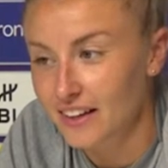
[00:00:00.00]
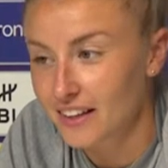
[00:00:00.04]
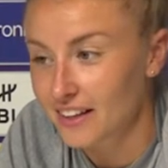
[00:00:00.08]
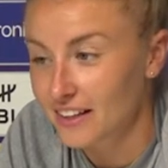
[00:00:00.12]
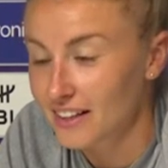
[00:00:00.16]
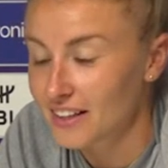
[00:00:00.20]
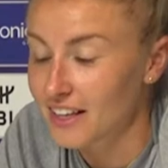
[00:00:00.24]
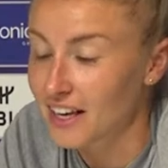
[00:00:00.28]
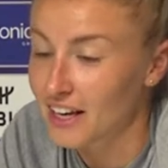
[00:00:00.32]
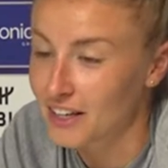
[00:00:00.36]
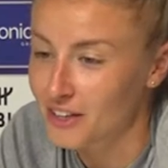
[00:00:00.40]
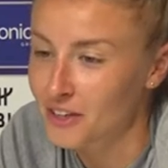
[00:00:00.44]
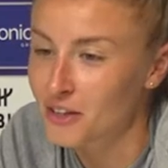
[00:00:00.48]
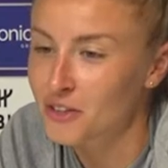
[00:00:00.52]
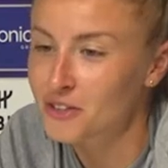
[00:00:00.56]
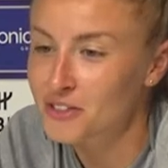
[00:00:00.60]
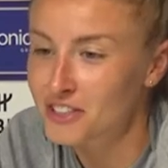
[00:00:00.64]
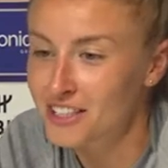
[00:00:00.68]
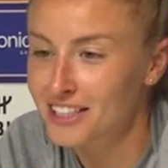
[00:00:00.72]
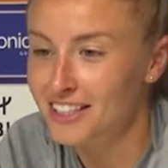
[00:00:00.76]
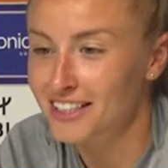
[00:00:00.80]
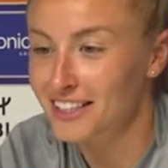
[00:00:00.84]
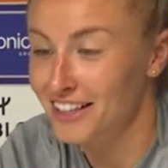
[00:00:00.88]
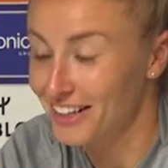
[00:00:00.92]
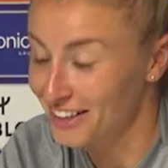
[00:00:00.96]
Yeah, no,
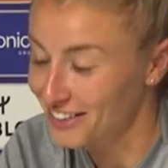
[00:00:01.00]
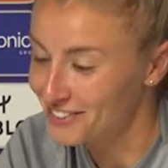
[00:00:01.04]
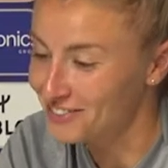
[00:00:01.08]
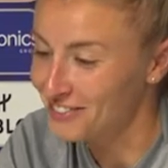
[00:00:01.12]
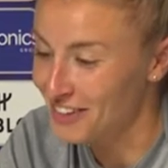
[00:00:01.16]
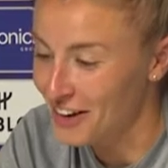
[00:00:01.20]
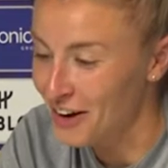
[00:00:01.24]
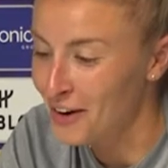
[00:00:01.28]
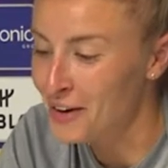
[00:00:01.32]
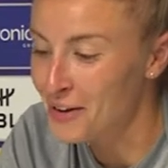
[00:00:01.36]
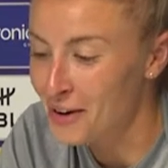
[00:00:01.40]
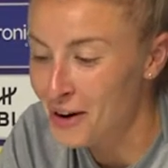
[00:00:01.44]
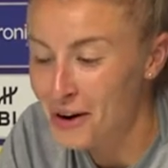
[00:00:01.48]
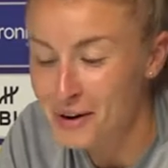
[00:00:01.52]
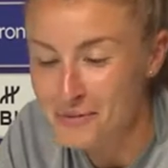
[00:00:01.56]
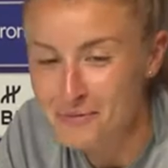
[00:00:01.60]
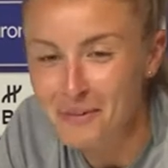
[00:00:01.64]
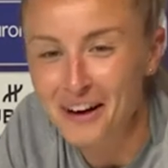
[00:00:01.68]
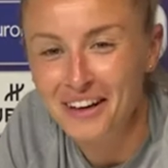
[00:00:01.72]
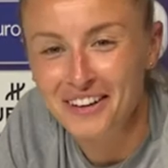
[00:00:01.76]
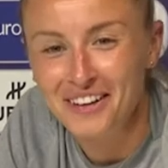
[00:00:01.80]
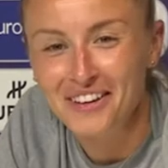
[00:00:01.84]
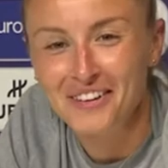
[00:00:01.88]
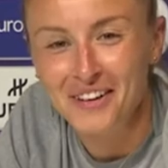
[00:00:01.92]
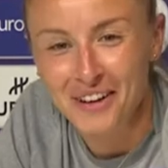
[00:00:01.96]
she. I'll, I'll
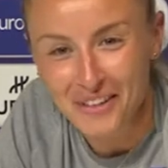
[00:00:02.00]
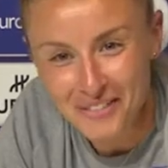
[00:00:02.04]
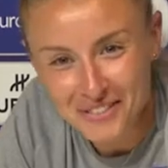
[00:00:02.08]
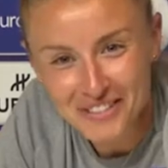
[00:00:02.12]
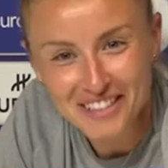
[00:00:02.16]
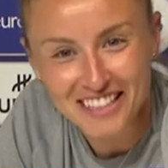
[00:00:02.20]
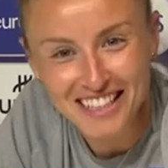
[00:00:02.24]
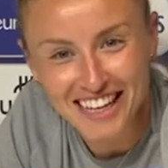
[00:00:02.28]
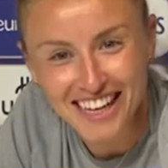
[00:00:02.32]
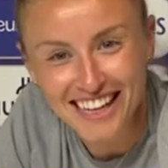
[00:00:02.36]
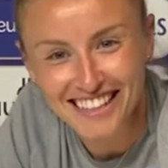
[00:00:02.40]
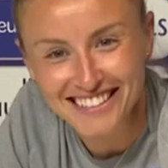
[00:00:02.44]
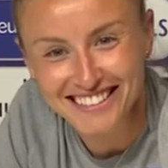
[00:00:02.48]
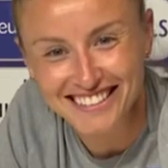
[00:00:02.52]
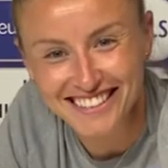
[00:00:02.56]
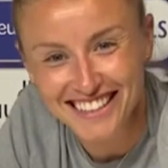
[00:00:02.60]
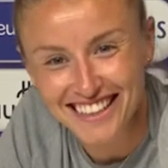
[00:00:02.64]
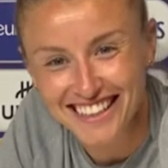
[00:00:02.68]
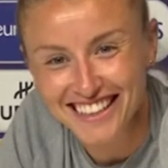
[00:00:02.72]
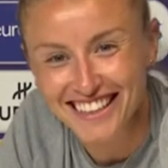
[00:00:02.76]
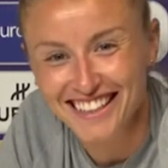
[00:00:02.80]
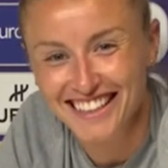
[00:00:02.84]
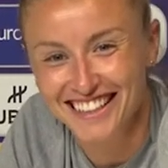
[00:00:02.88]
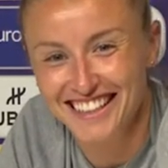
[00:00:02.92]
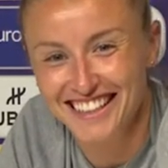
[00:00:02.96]
back her up. She has. Uh,